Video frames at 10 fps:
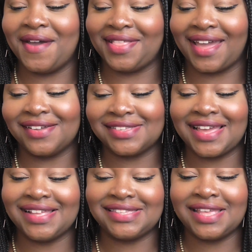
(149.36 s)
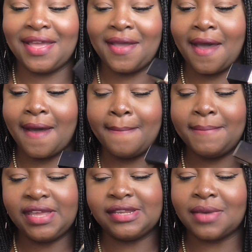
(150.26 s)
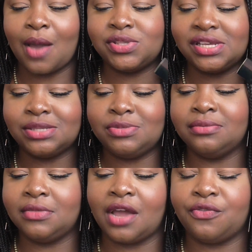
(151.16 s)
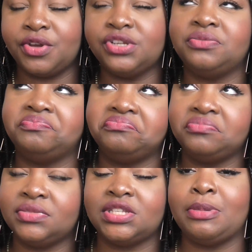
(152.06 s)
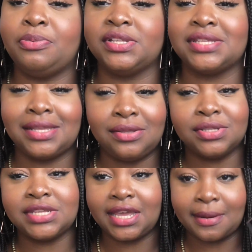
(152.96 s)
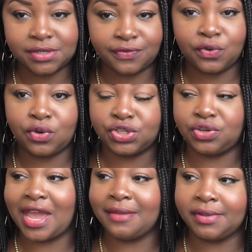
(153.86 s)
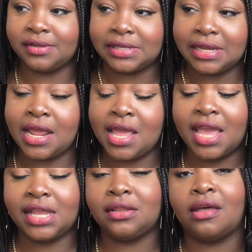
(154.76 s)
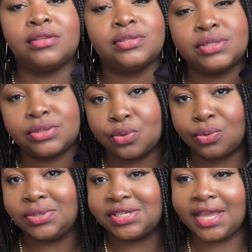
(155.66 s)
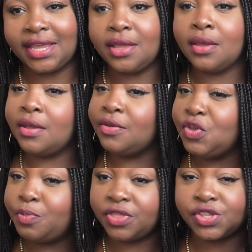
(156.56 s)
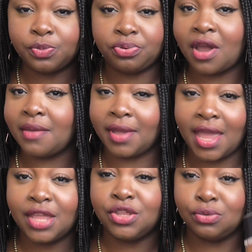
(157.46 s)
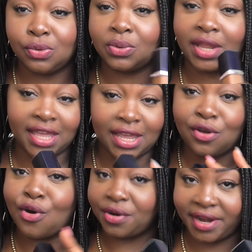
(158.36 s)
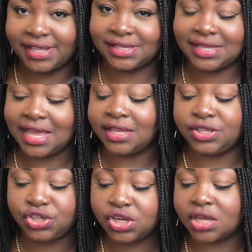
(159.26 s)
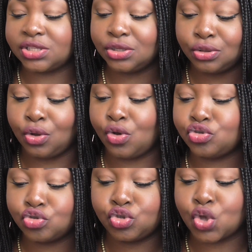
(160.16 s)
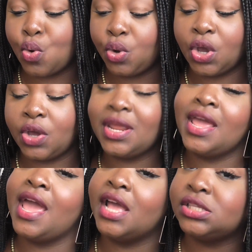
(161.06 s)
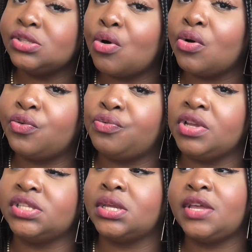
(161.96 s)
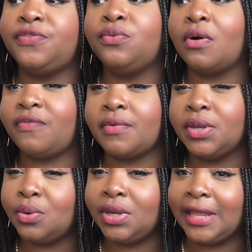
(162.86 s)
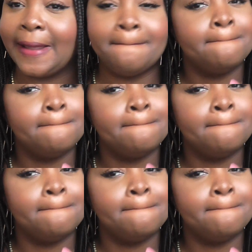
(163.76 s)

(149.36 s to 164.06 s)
like I say, it's medium. I would say it's medium coverage. Some people could say you can take it up to full because you can build it. It lasts all day. You put this in primer and you look like a goddess. It just looks so good. It's not oil free, so if you are very oily,